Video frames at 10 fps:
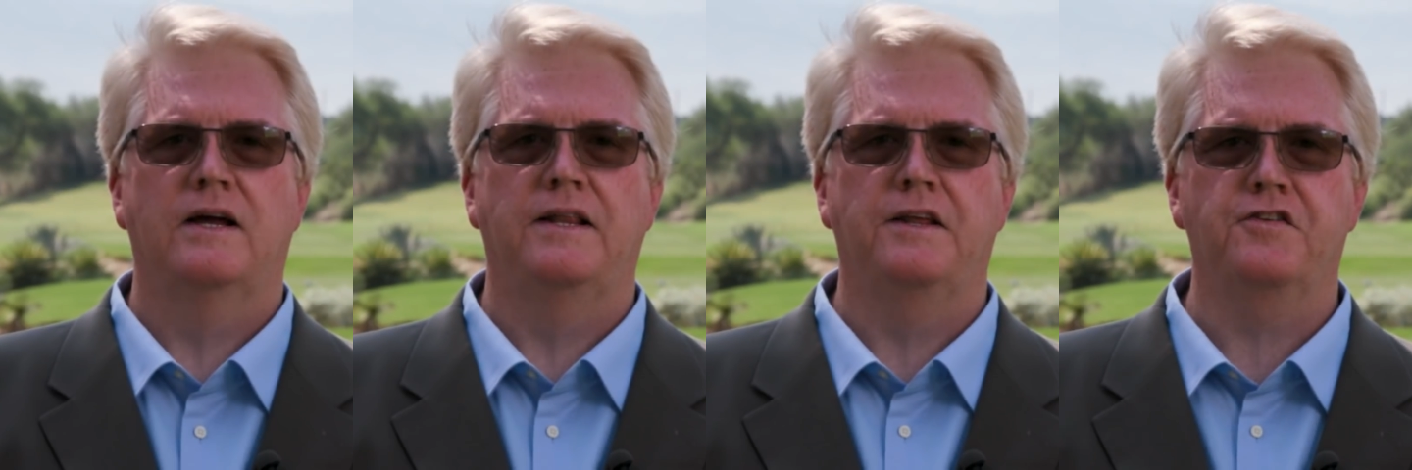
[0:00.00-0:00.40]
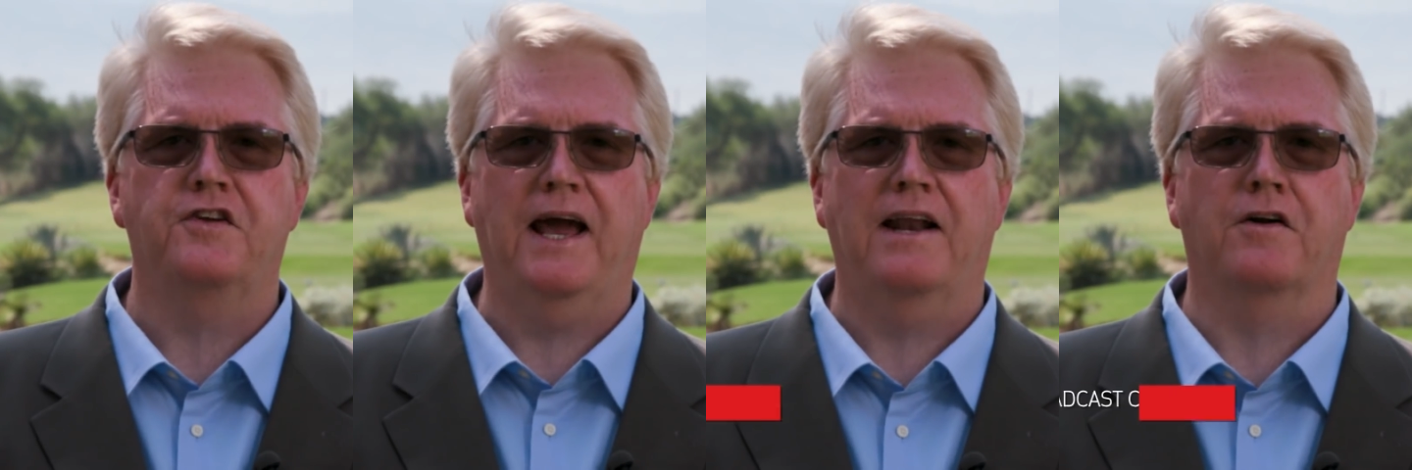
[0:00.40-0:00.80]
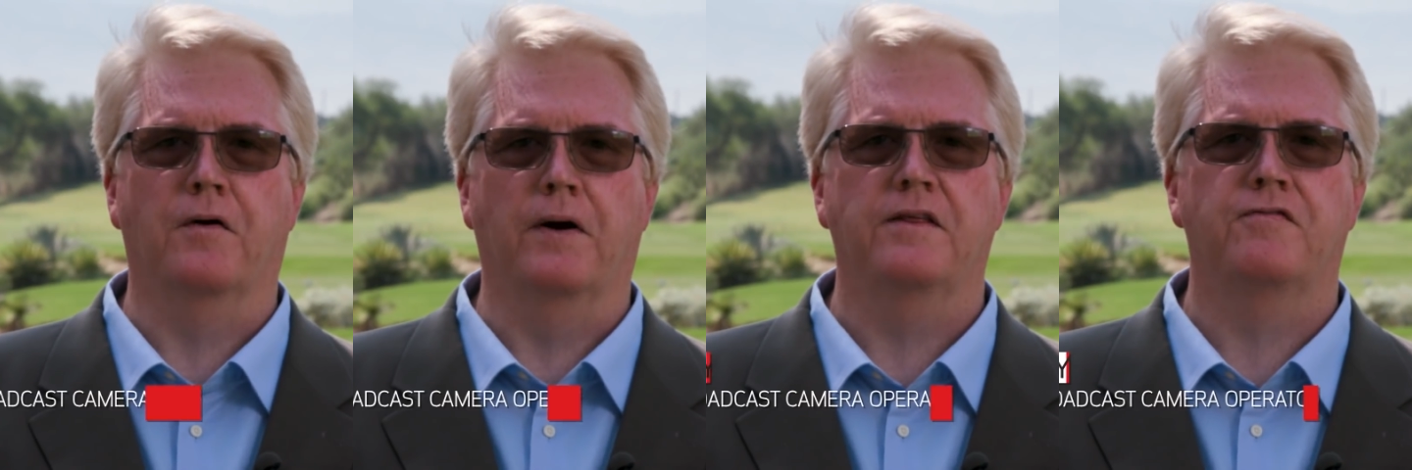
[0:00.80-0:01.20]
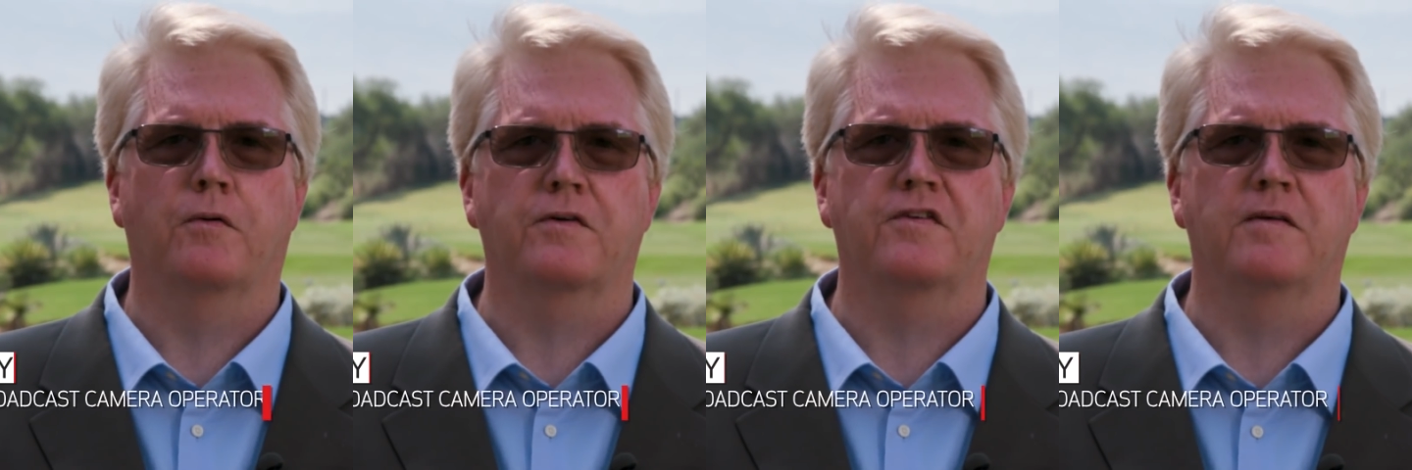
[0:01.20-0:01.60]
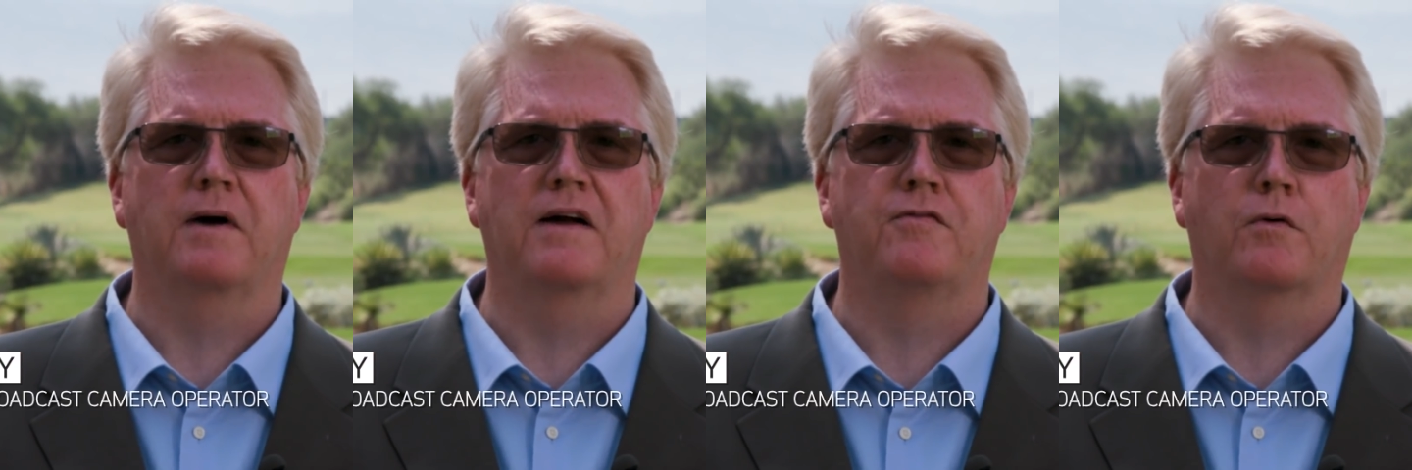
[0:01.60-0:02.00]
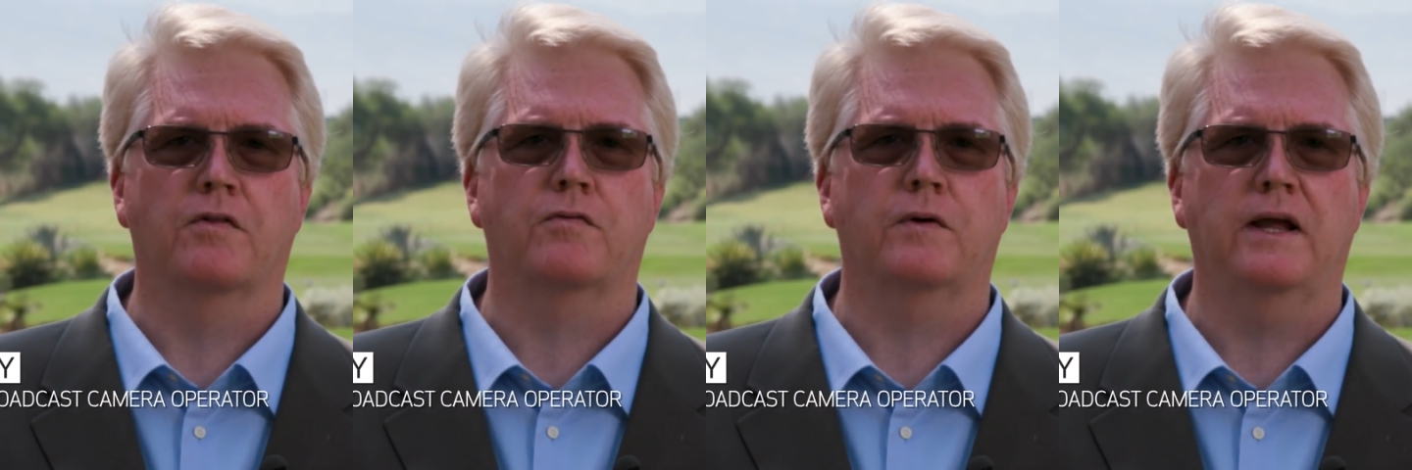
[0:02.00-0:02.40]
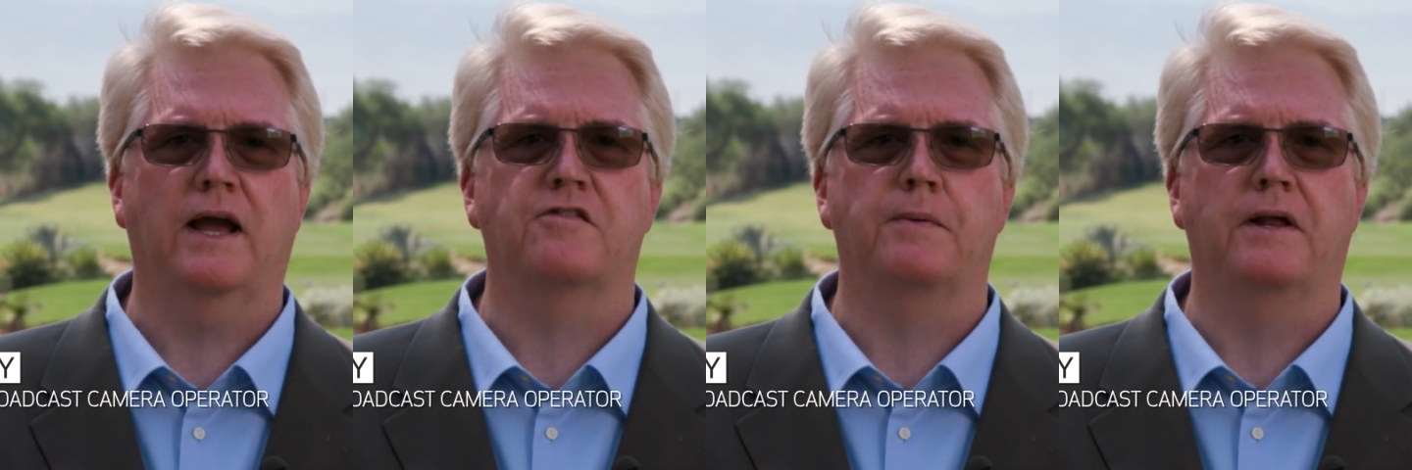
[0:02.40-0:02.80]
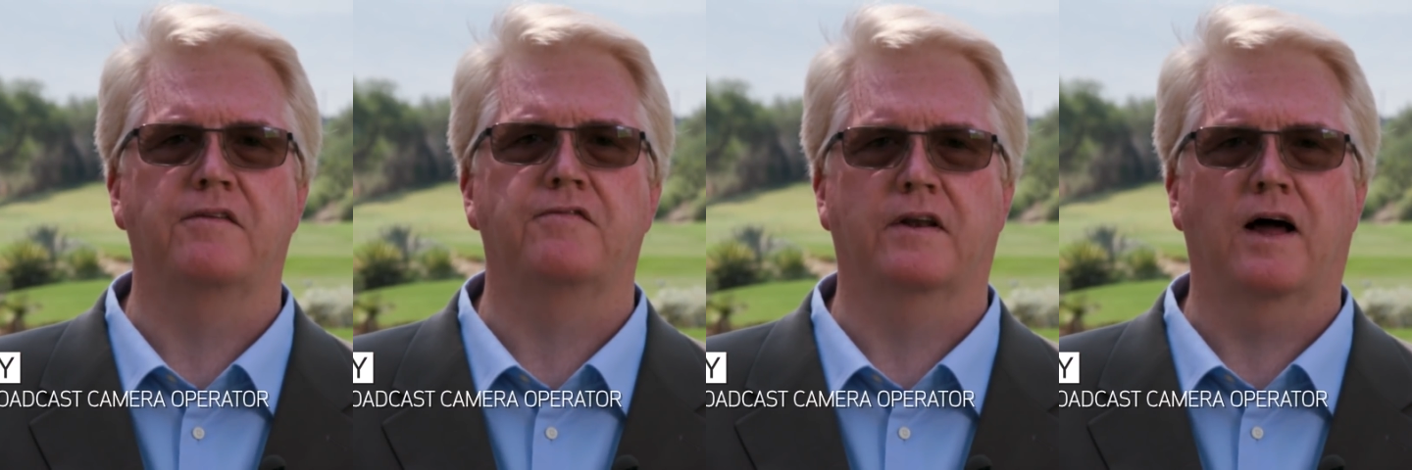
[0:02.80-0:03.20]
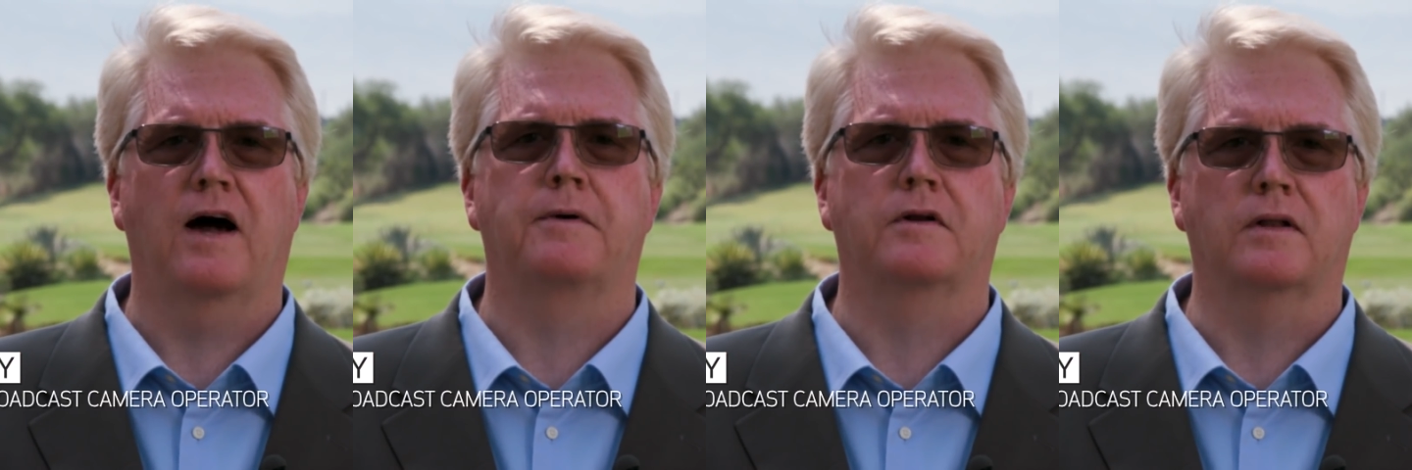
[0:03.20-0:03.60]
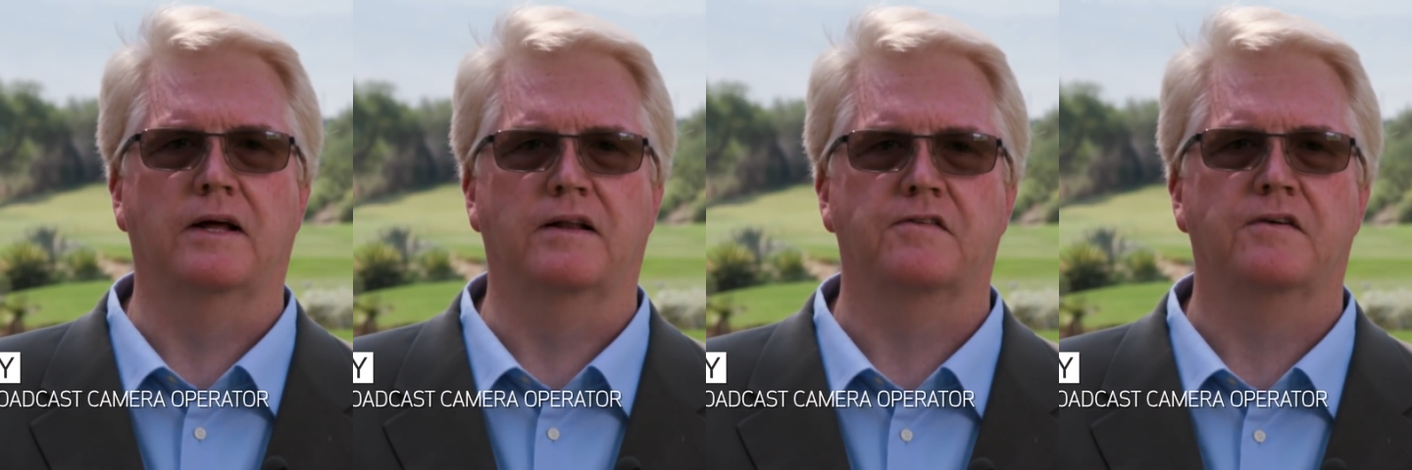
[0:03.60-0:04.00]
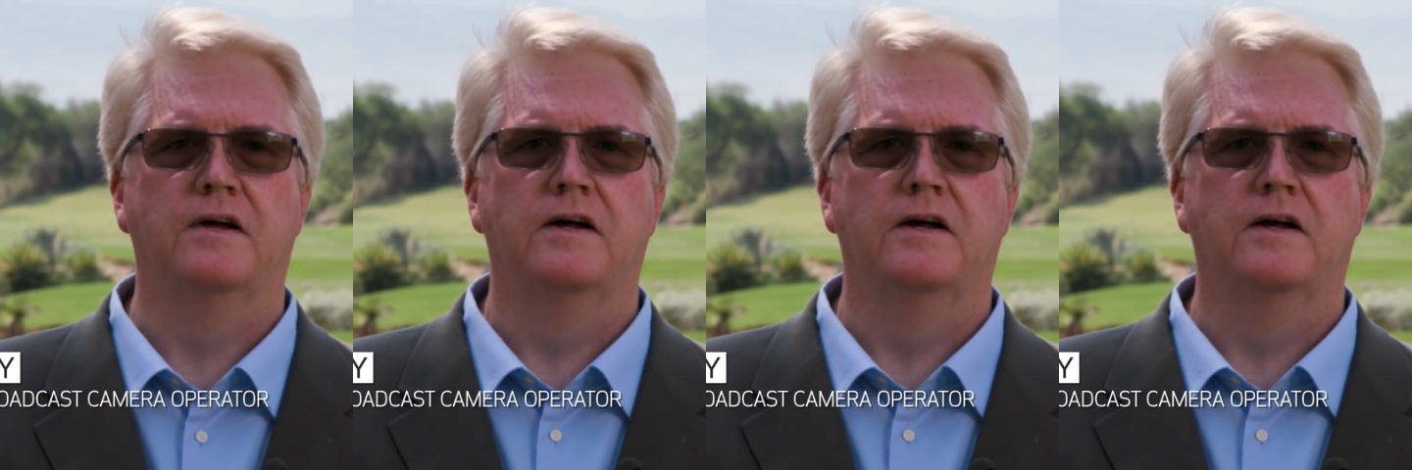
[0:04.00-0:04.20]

In this category, the 14x4.3 has been a phenomenal lens,